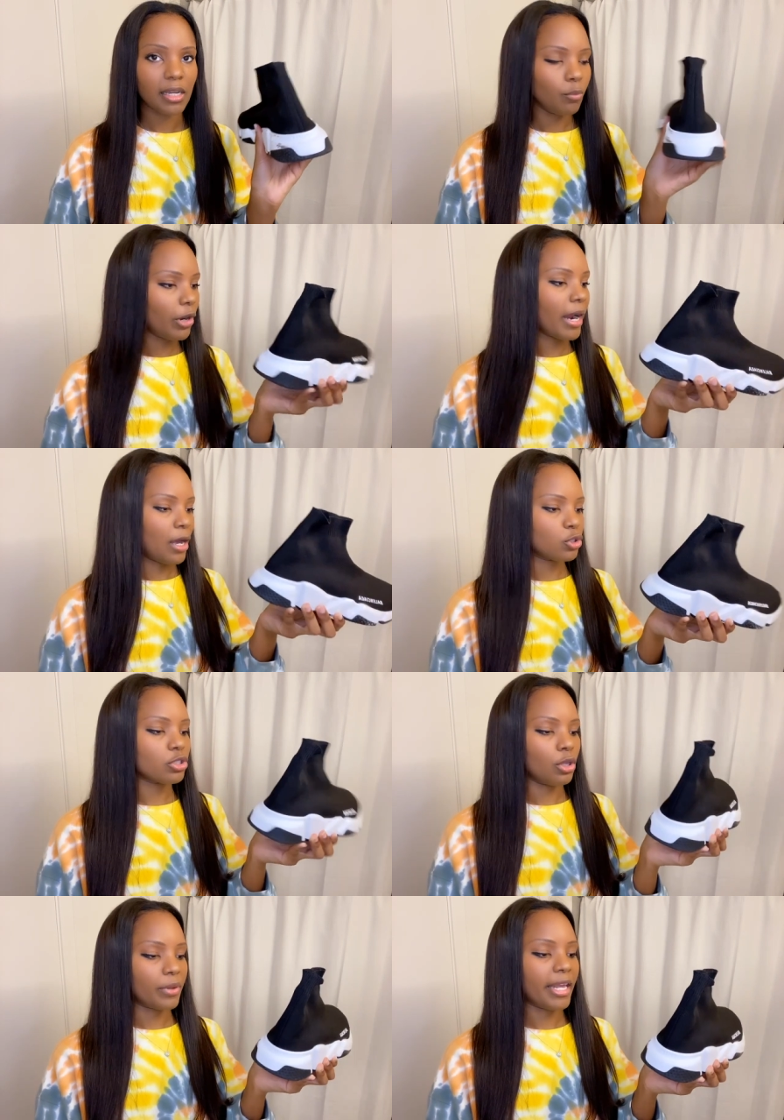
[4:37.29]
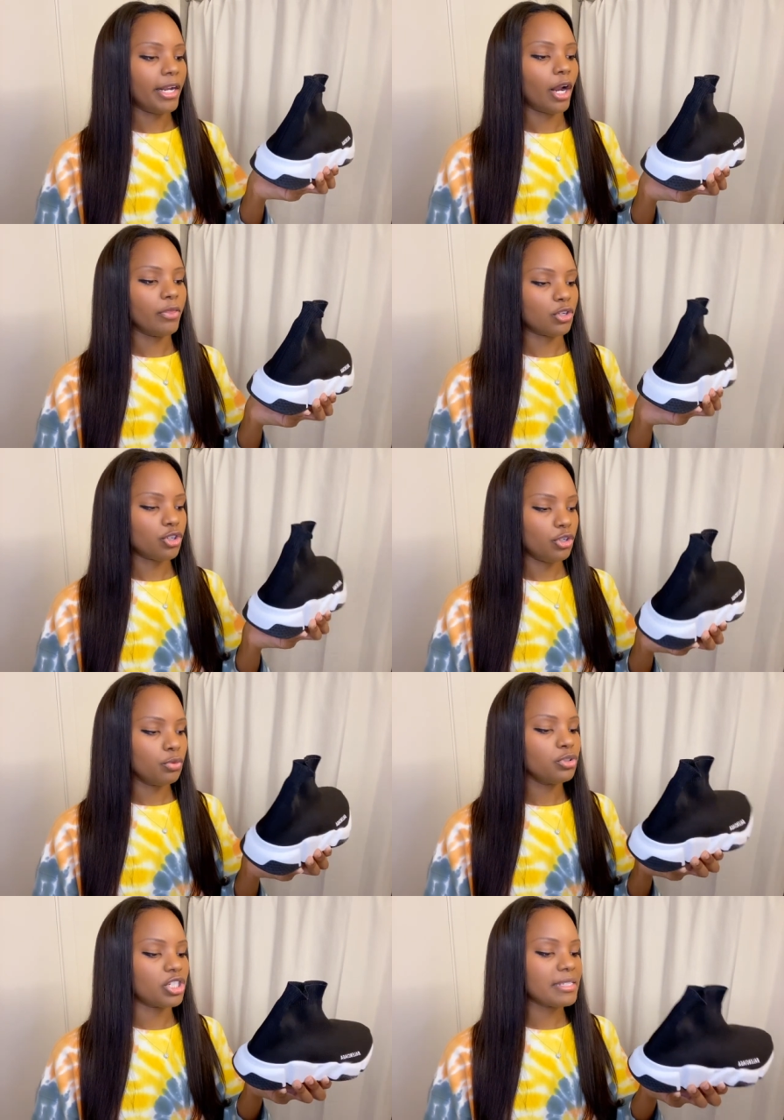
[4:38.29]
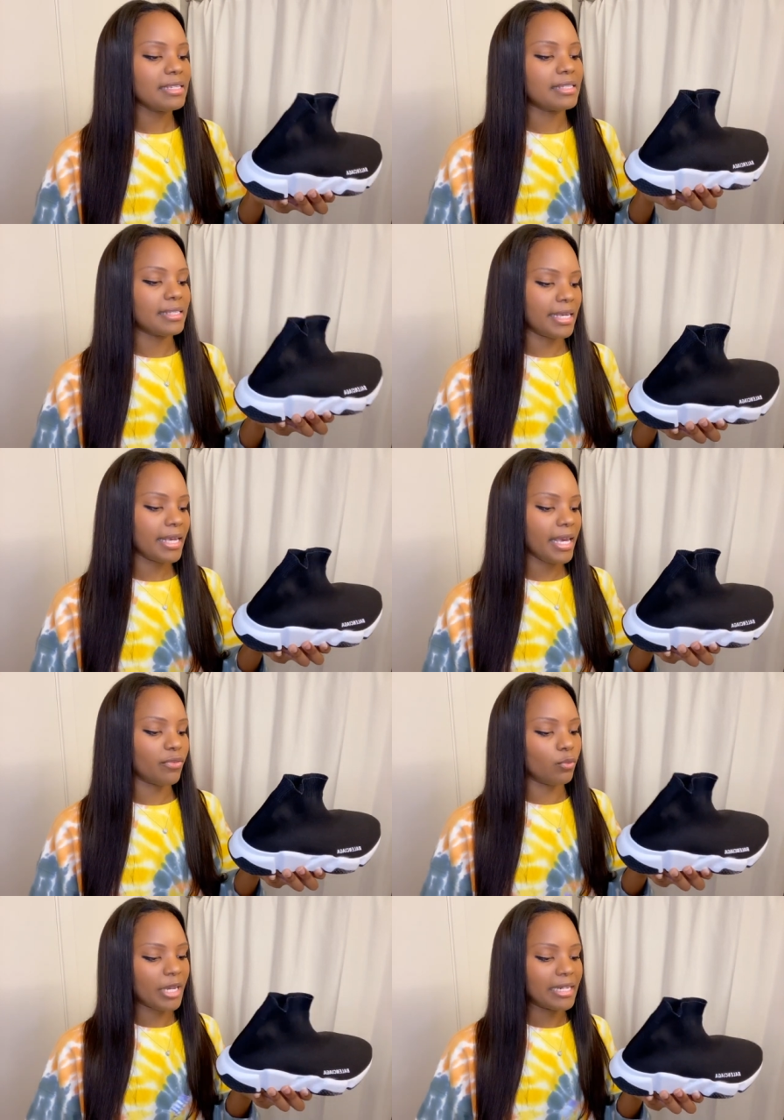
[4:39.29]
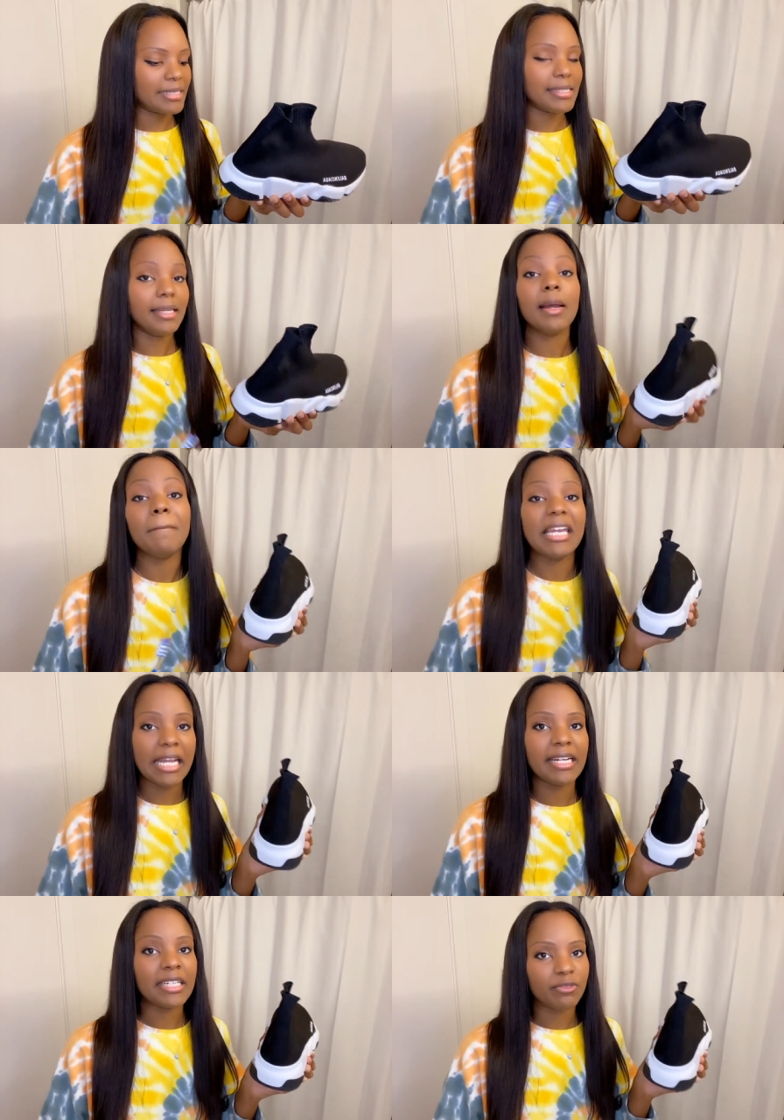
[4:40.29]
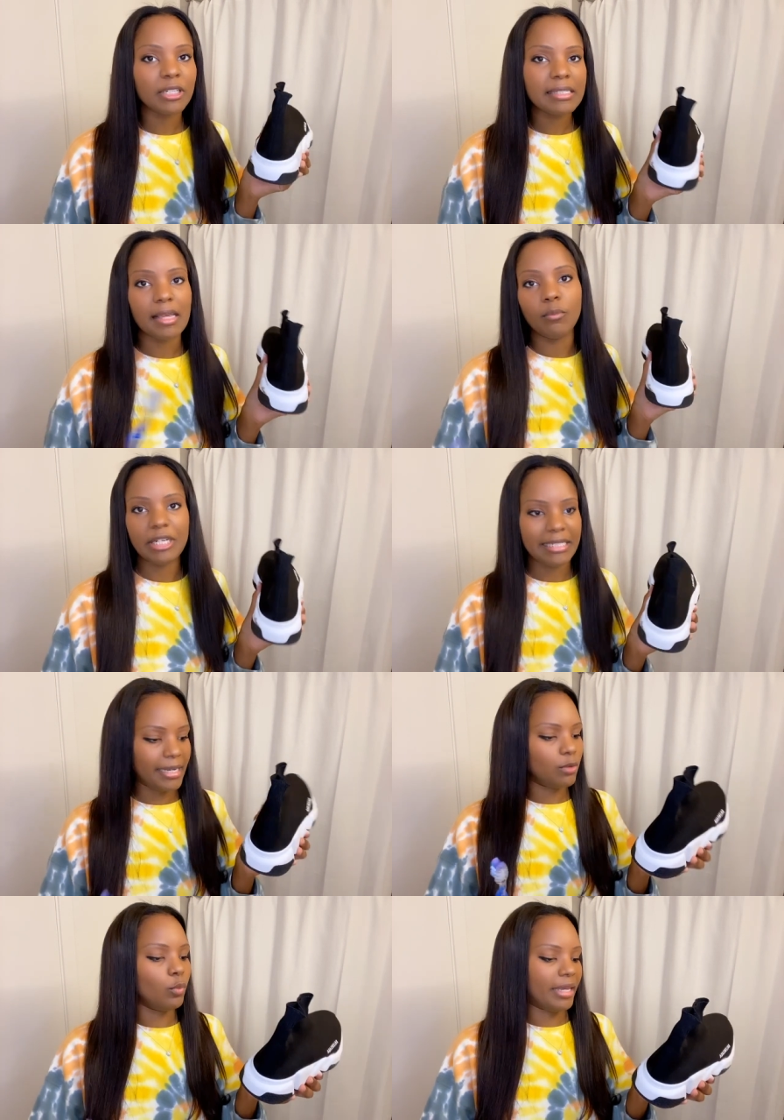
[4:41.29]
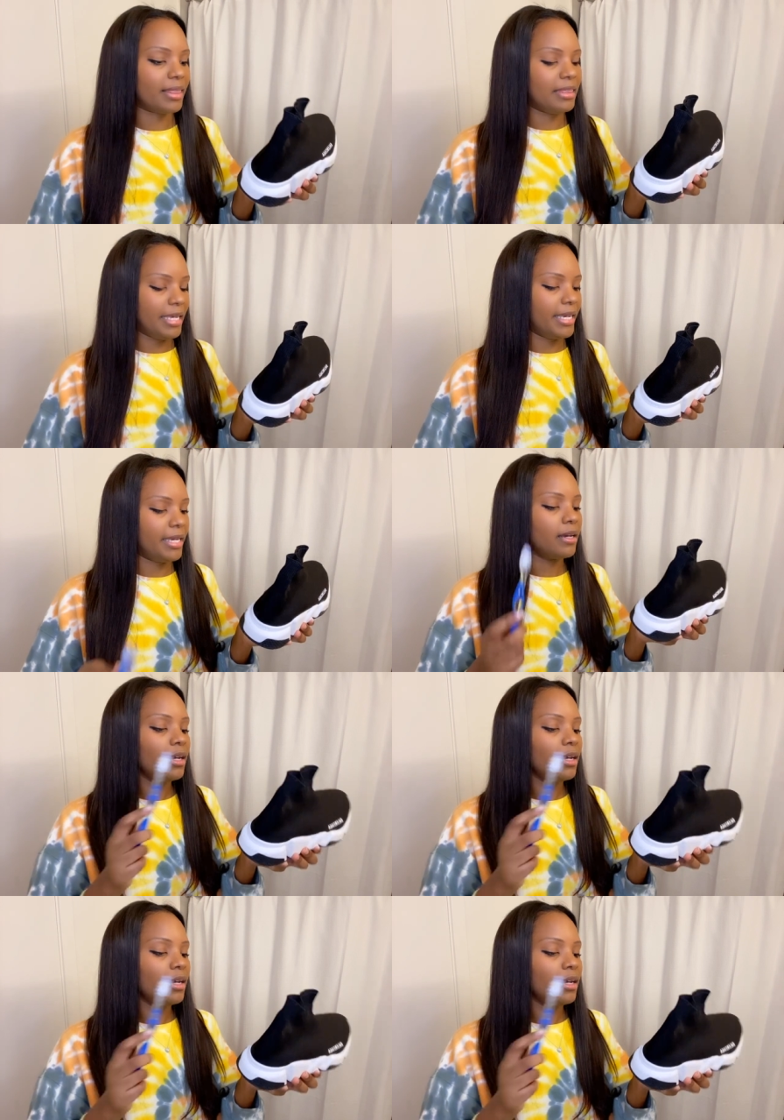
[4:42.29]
somewhere else located on the shoe just to see if we can see an immediate difference than we did with the